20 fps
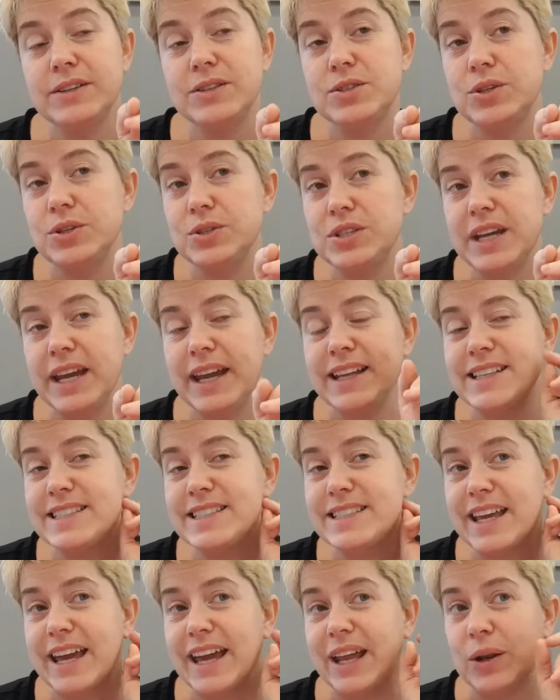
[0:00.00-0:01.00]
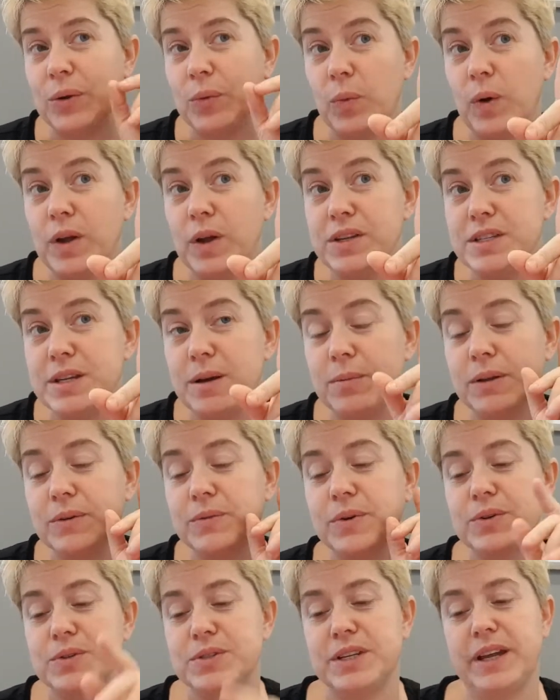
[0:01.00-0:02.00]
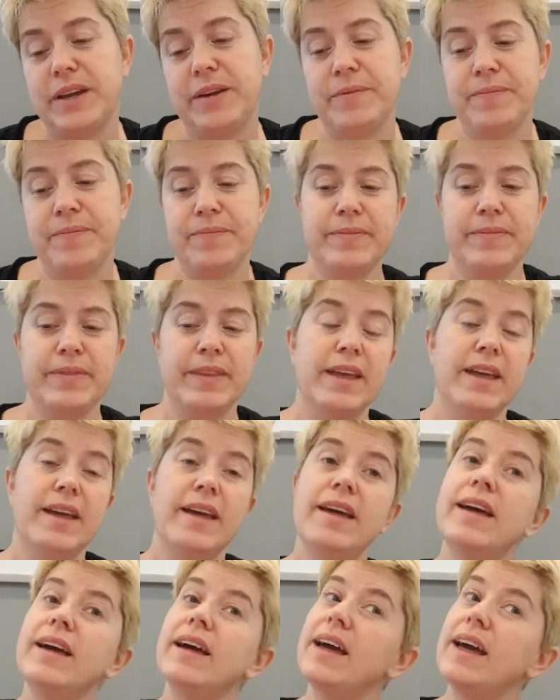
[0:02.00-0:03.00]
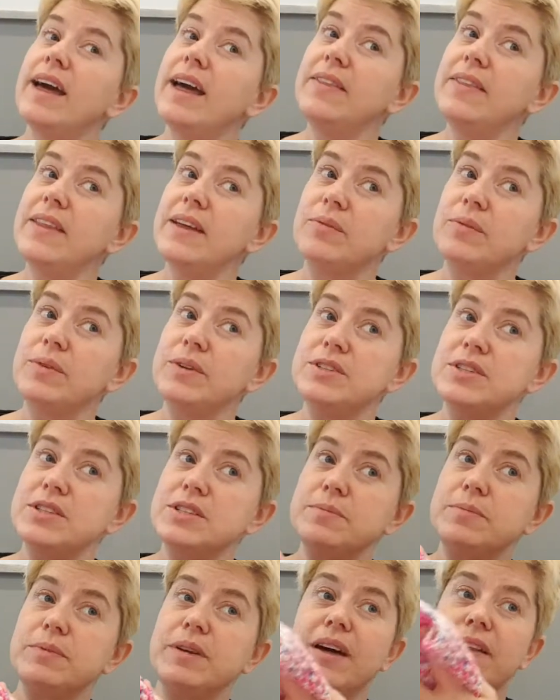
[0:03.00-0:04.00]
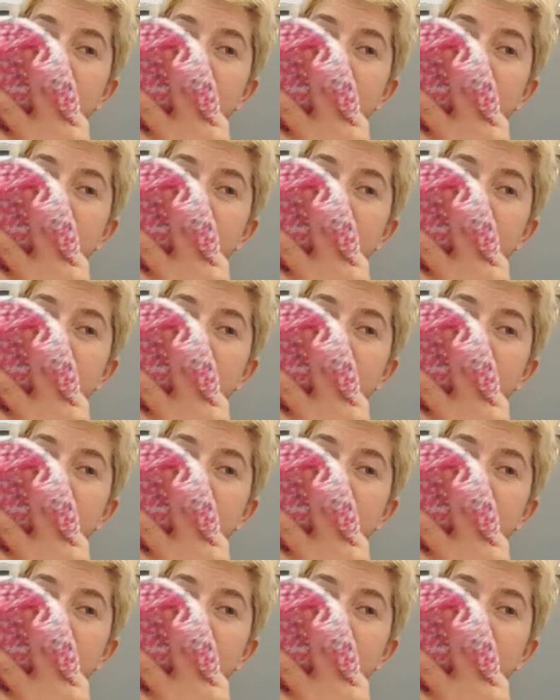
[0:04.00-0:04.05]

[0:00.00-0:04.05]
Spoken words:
2 chains and 1 double crochet. And then we just